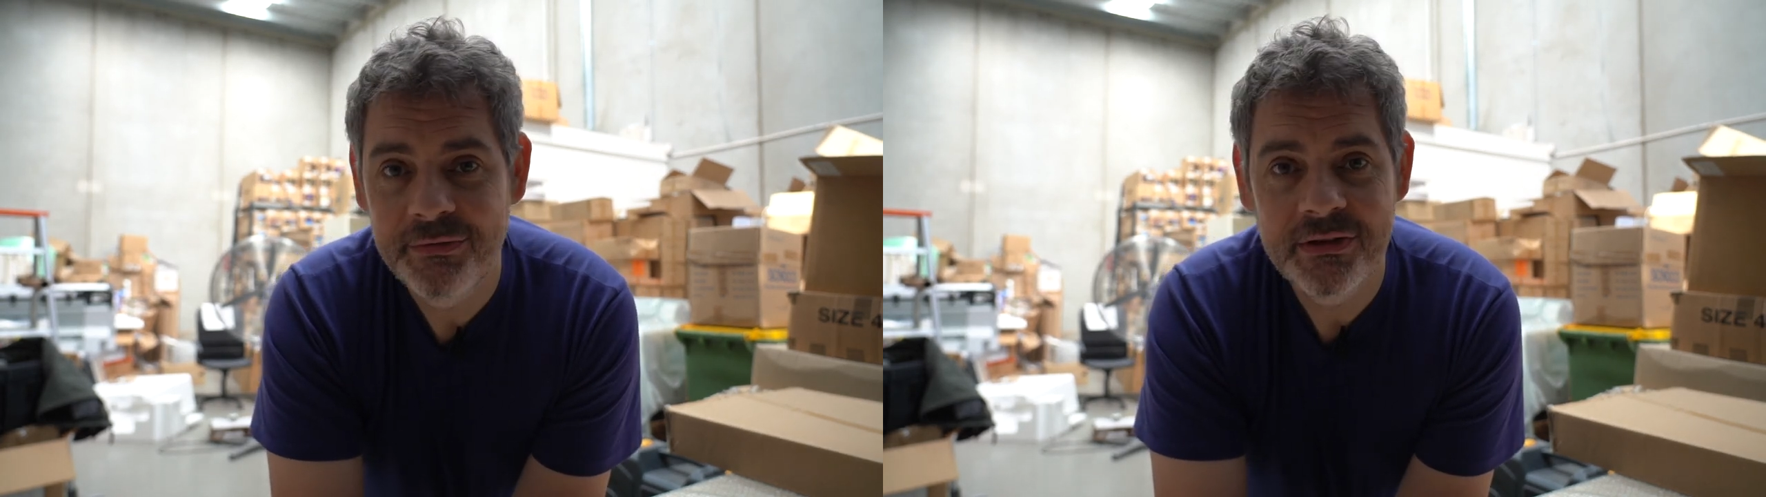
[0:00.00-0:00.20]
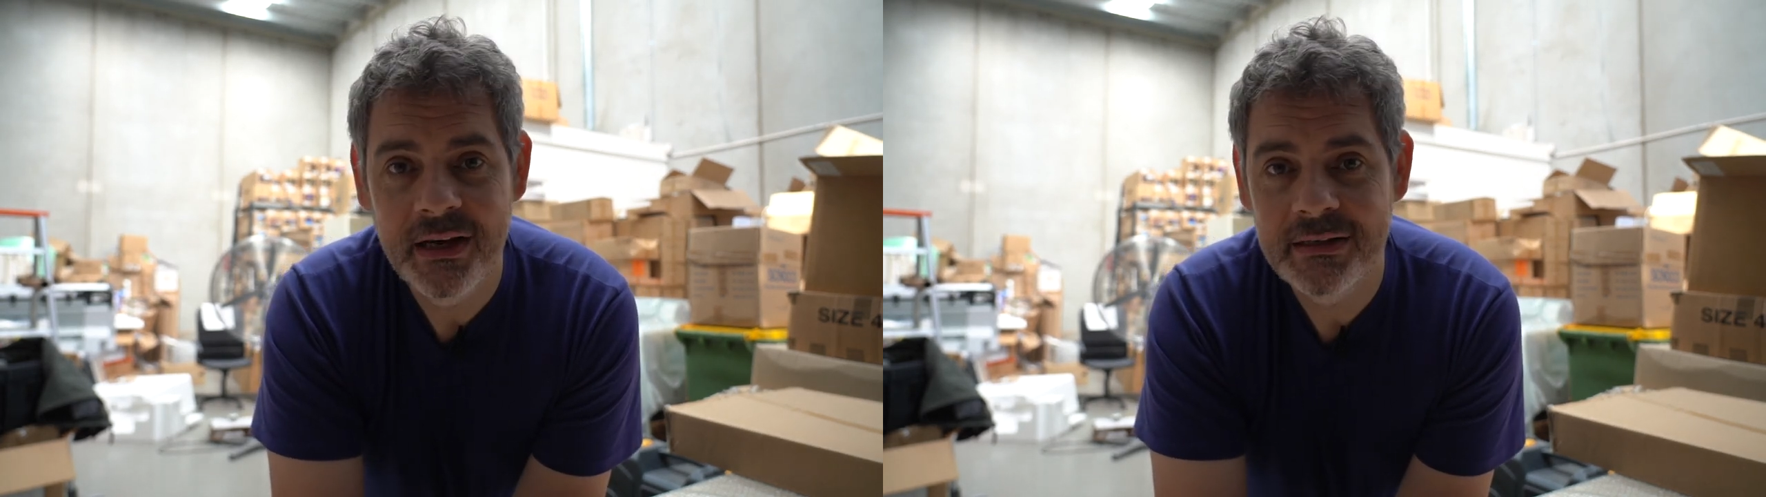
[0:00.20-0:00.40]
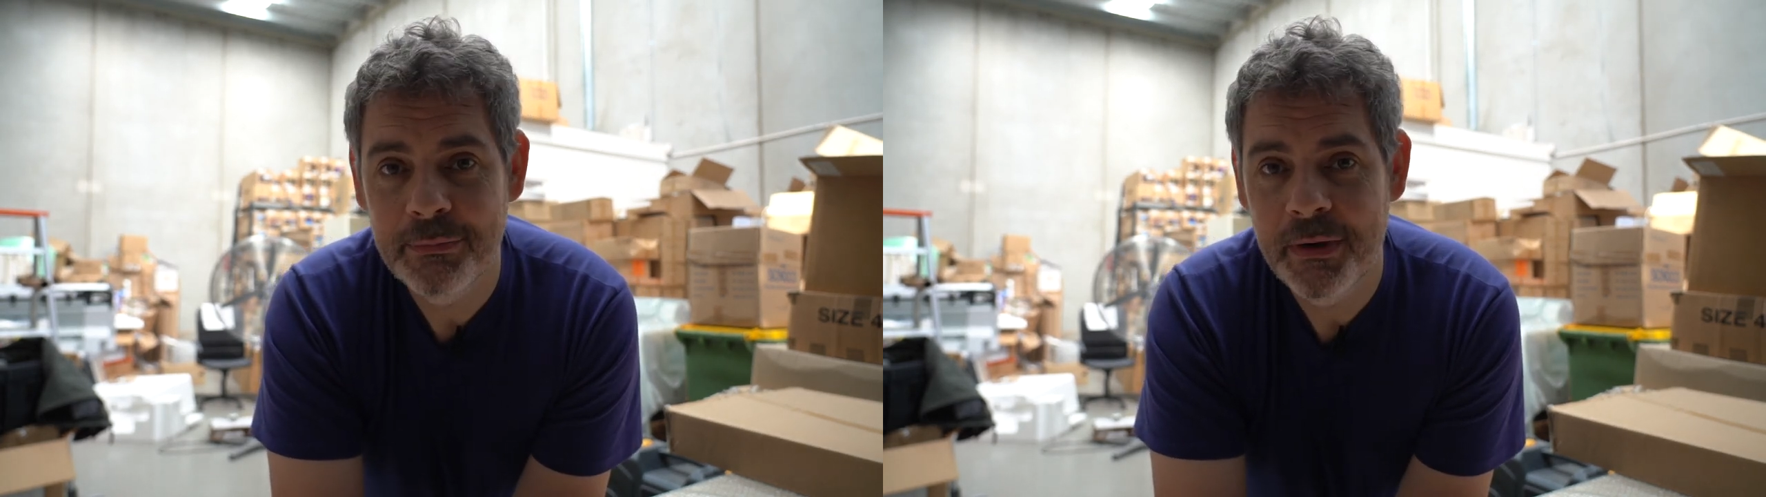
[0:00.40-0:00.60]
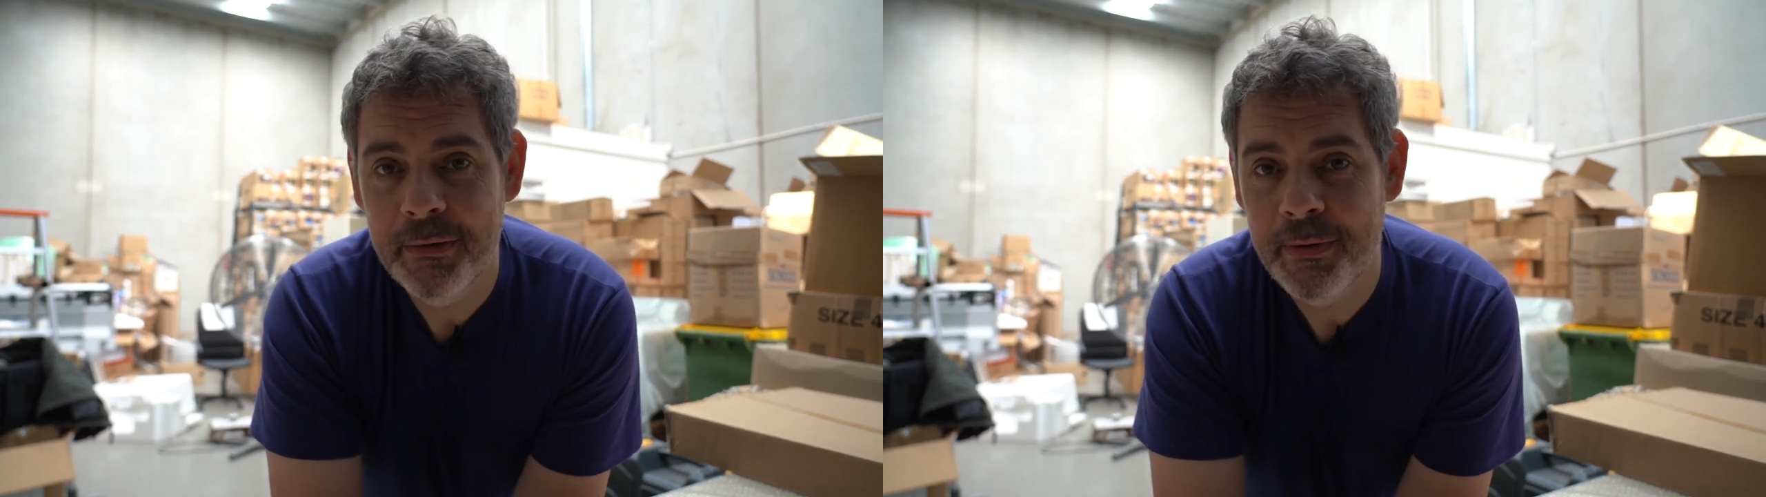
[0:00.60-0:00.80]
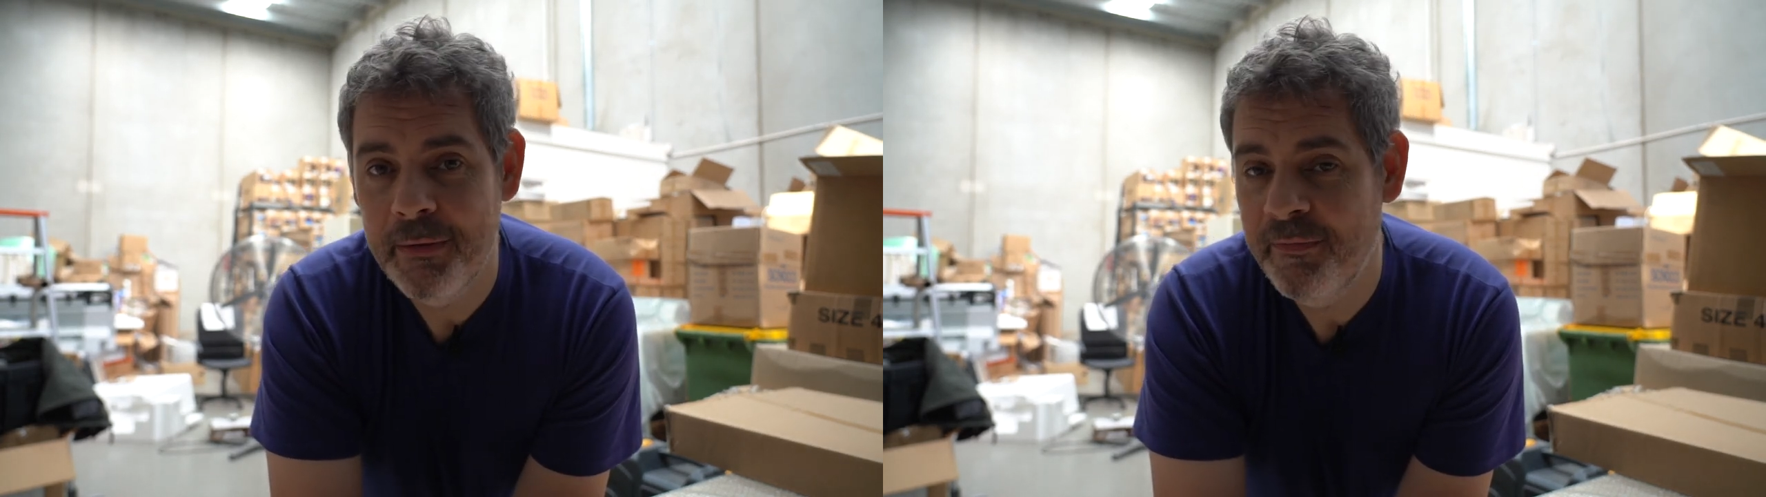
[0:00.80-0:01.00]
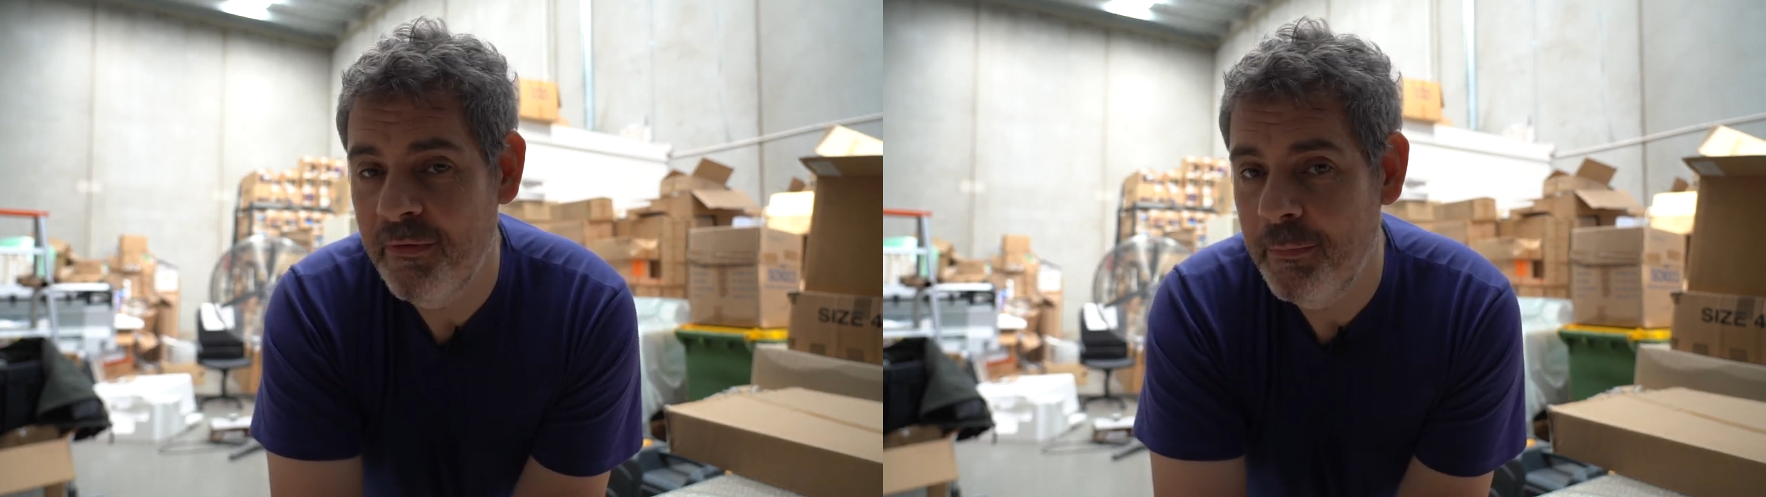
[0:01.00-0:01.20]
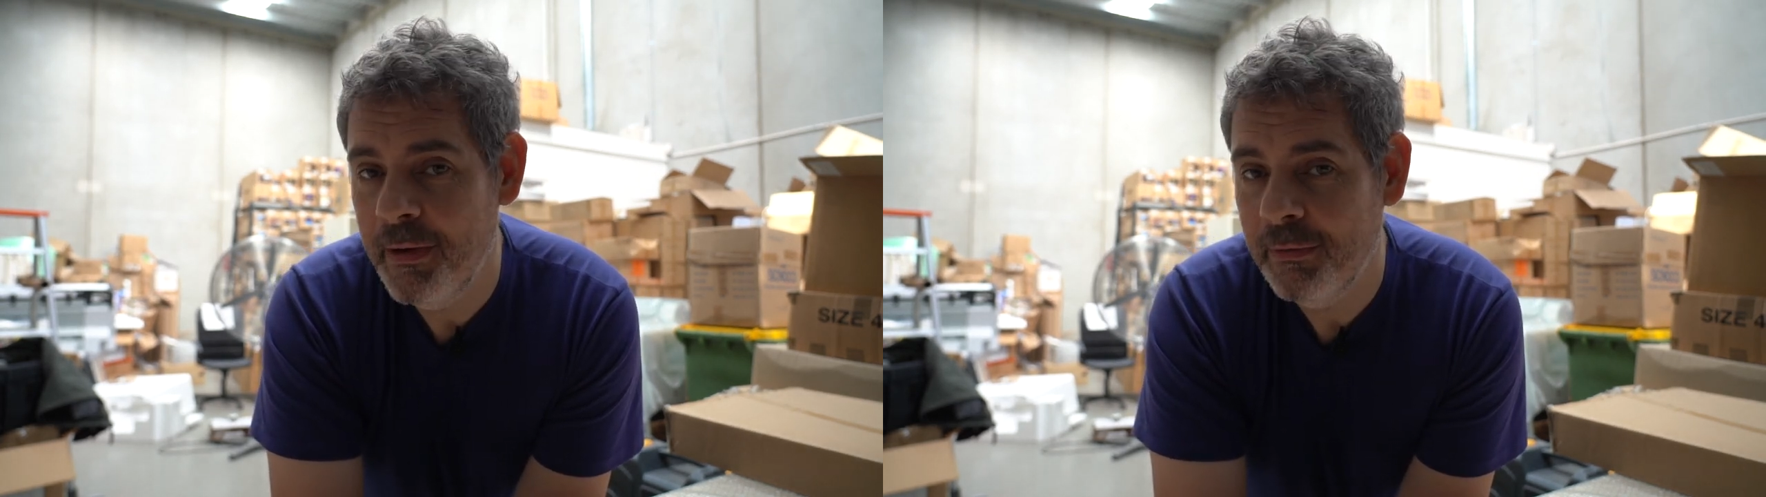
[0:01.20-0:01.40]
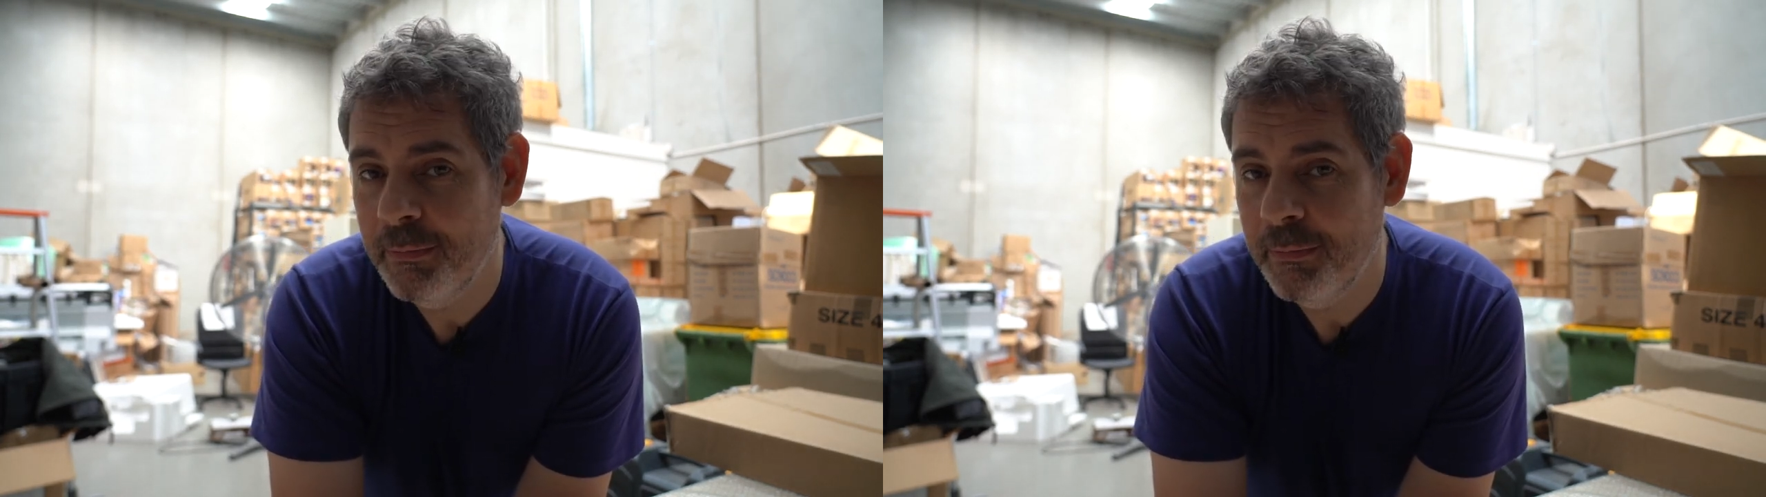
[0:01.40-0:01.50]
chance for people